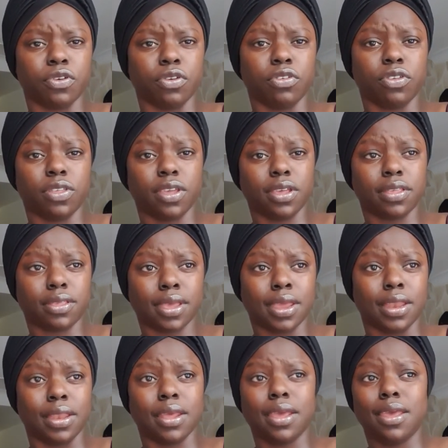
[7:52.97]
She just
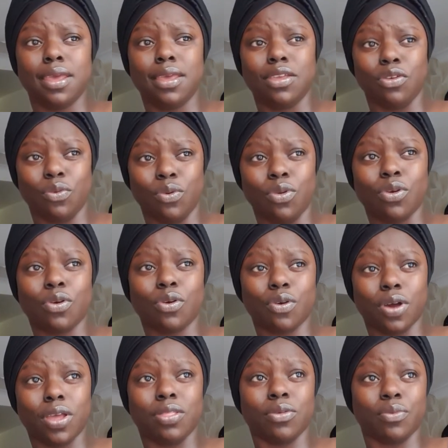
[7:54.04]
said, you will not go
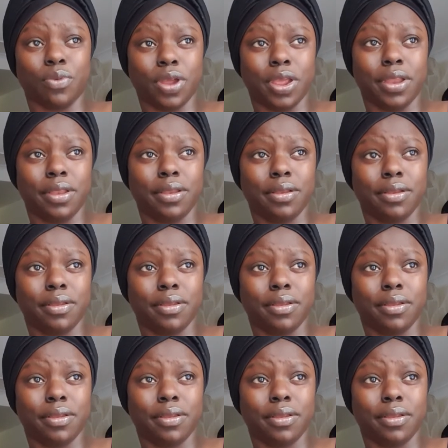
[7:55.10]
out in the rain.